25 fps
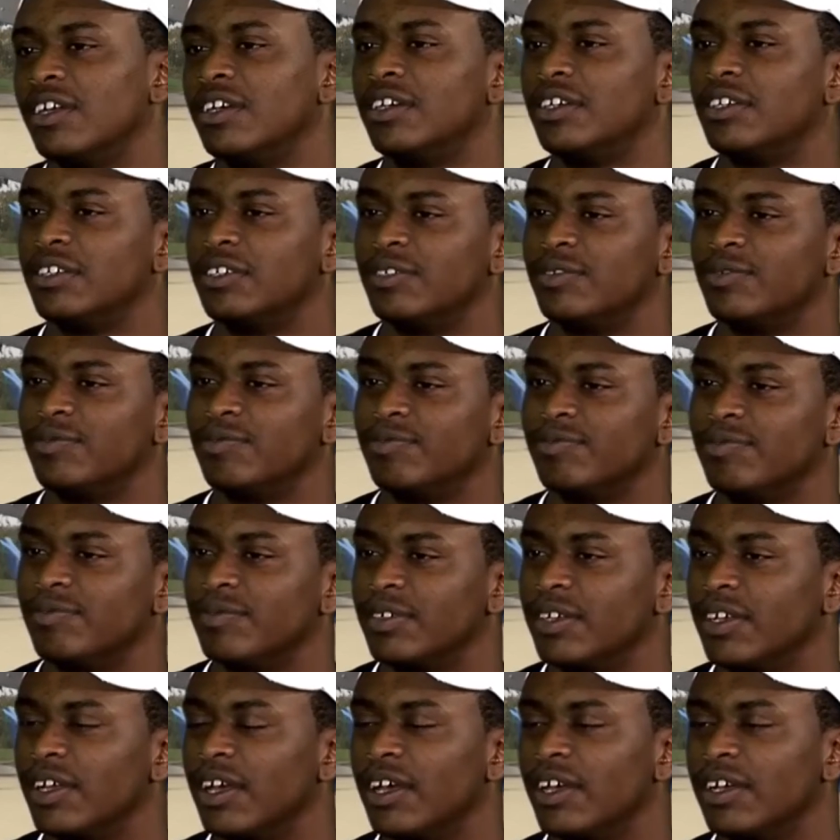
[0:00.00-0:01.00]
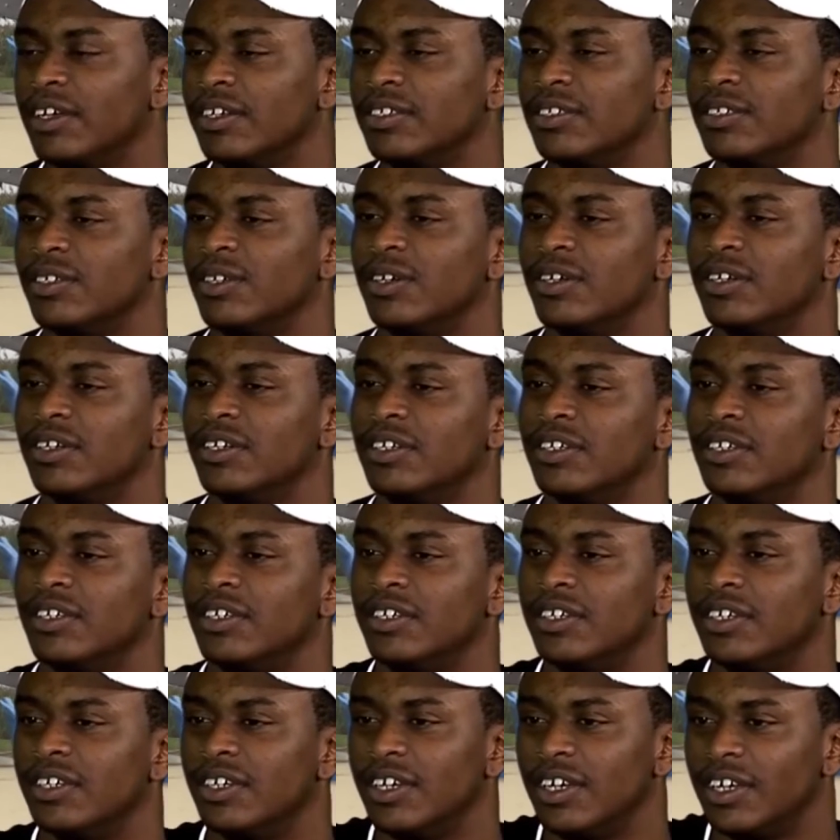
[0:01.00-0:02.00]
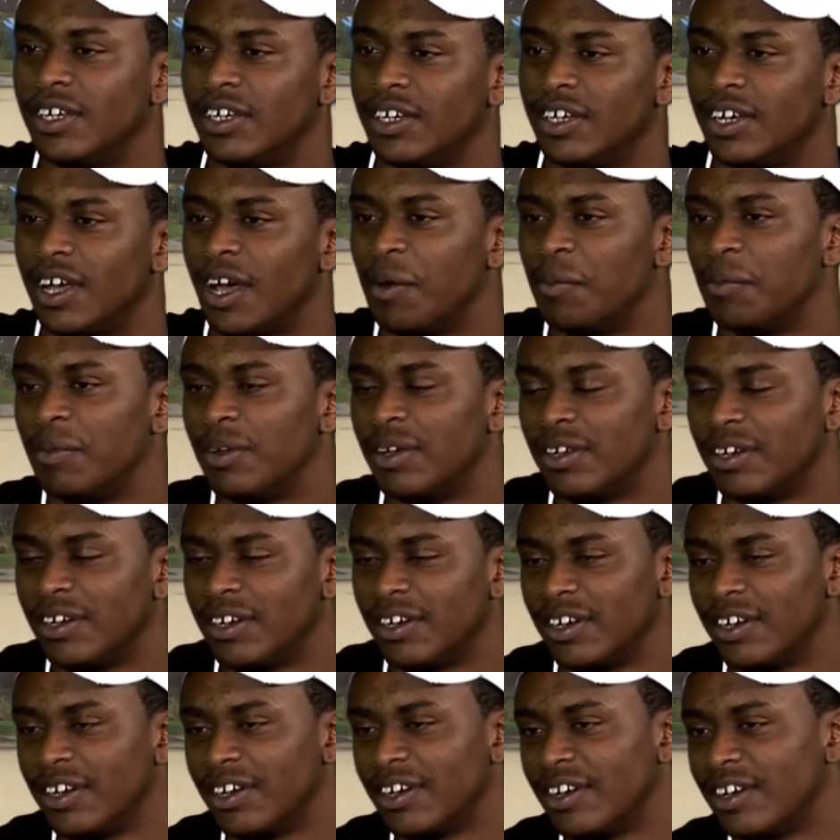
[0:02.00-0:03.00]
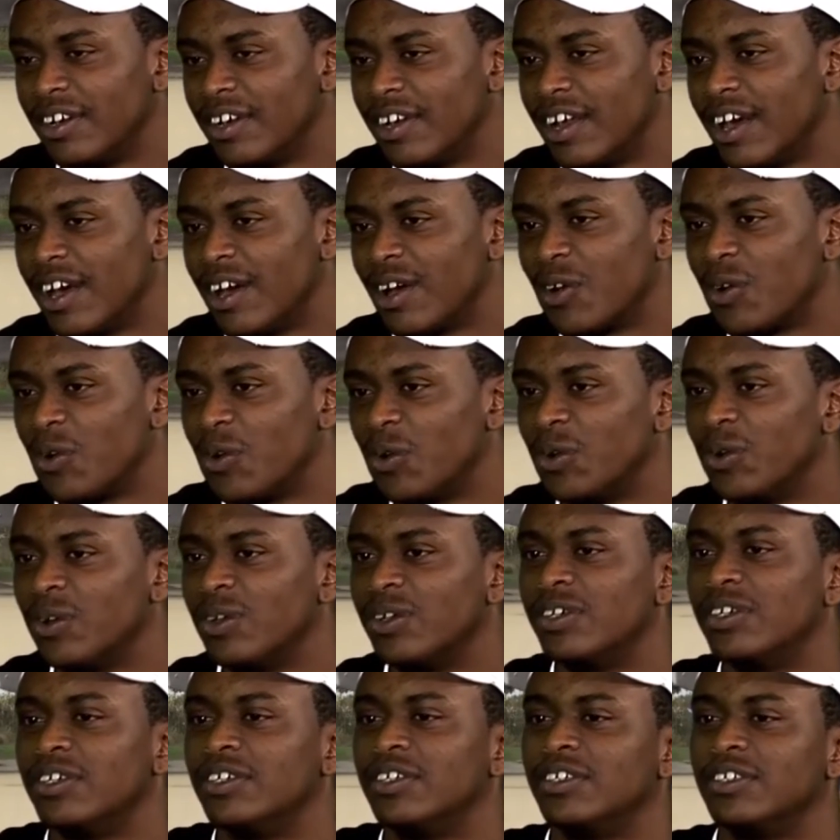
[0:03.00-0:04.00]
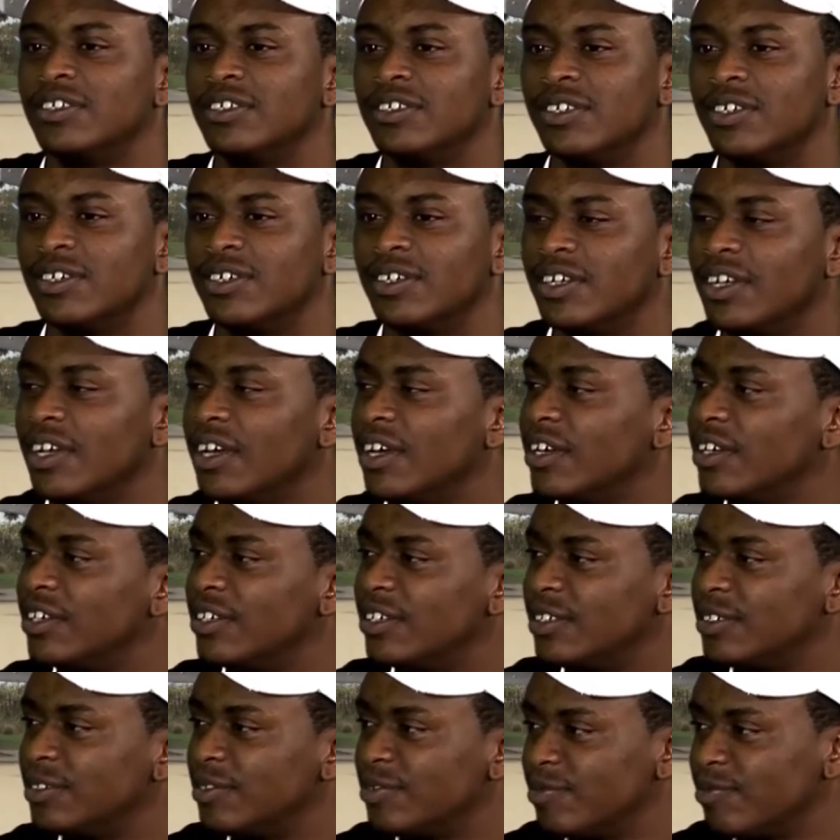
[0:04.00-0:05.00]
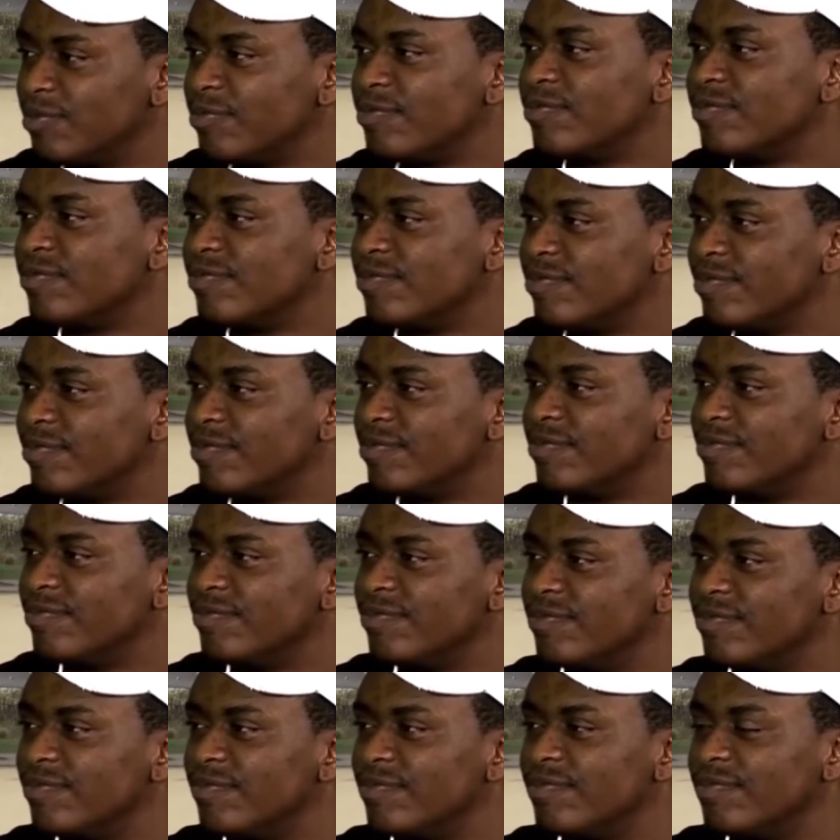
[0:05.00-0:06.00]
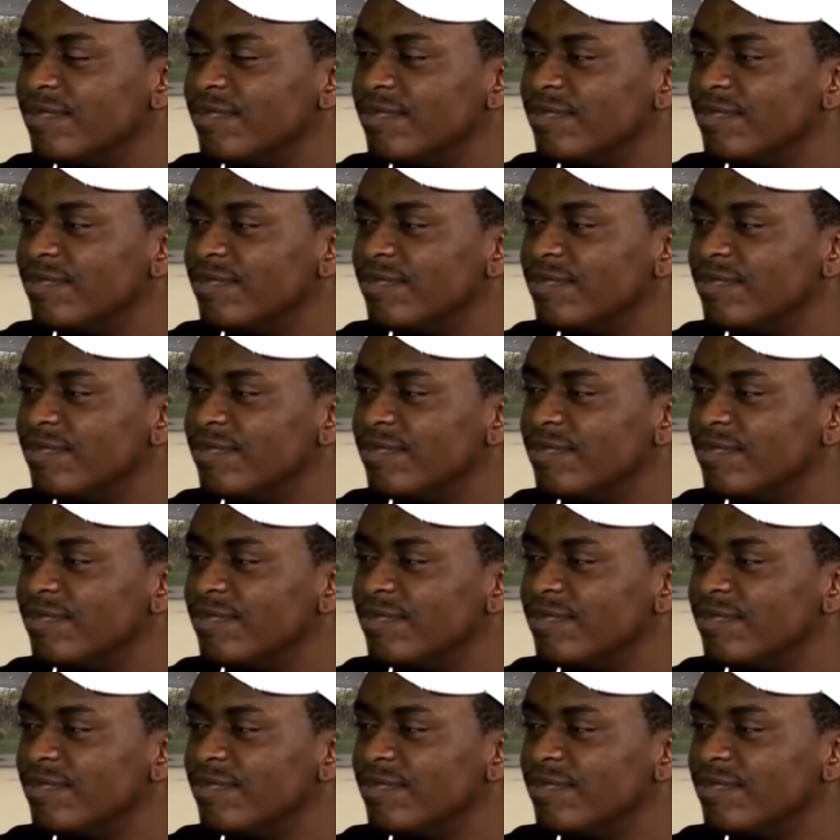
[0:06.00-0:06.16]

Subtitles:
of gay, so, I mean, not cool, so yeah. Mm-hmm.